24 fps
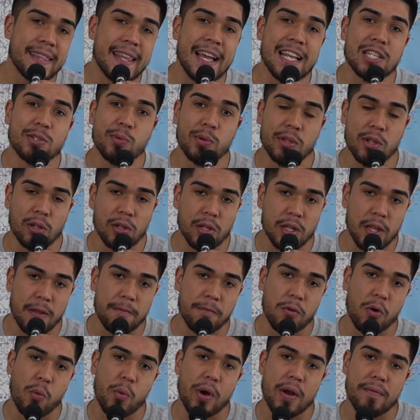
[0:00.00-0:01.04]
That's what they're looking
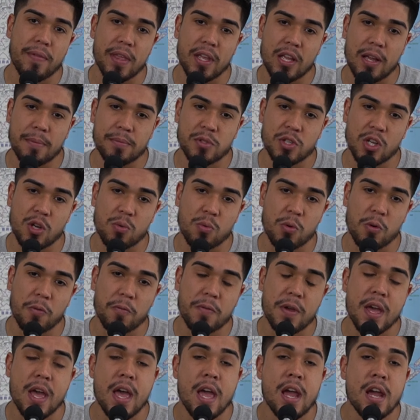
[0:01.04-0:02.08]
for whenever they come to your roof.
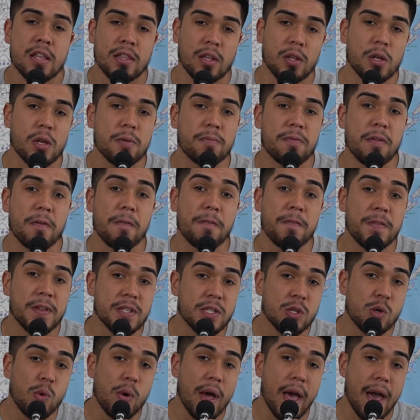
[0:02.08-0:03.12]
They're looking for
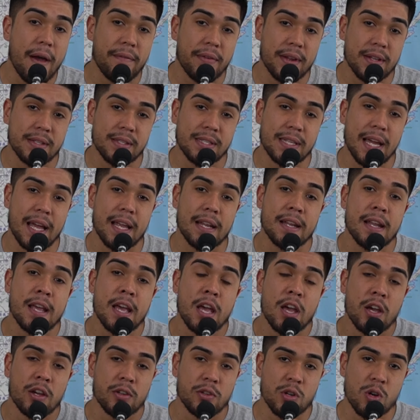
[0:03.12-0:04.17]
physical evidence that
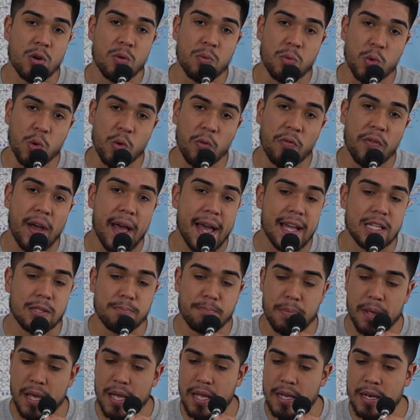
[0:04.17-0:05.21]
your roof has
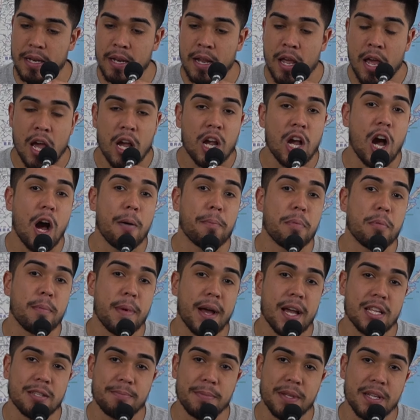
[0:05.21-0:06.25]
been
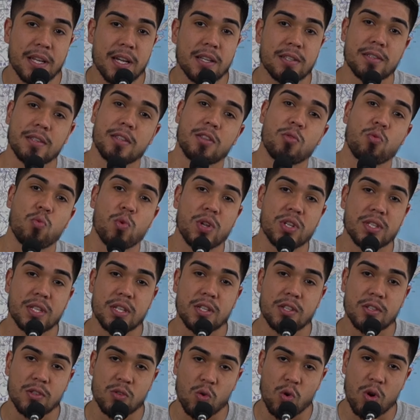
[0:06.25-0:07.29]
compromised because of the
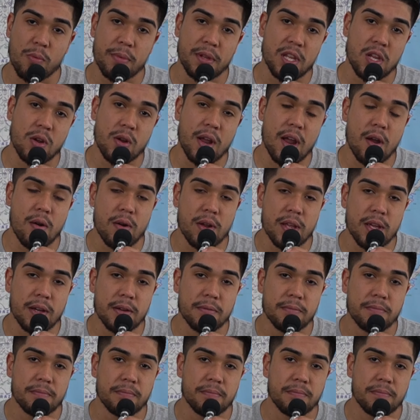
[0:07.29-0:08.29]
recent storm in your area.